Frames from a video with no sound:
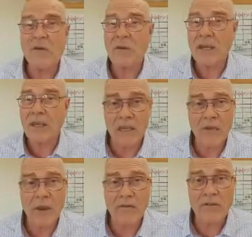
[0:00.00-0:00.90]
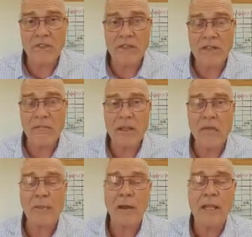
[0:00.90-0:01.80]
We got lien waivers
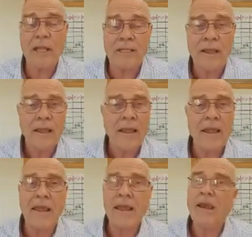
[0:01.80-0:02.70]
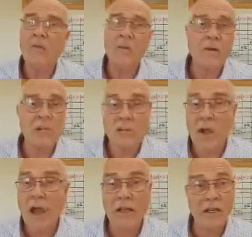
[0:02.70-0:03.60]
in place, and we're just
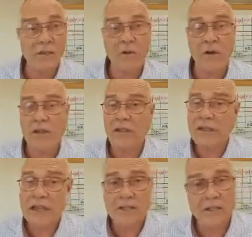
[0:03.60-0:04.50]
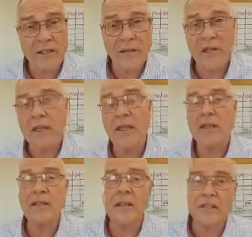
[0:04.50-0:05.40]
rocking and rolling. Guys are coming
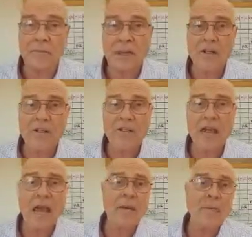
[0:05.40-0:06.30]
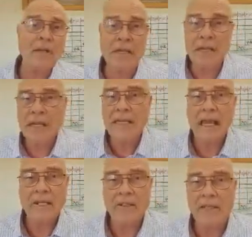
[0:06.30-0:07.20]
in. Inspections are happening.
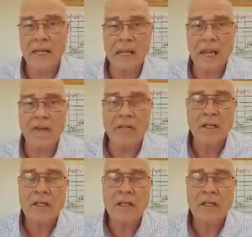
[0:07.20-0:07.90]
Guys are getting out.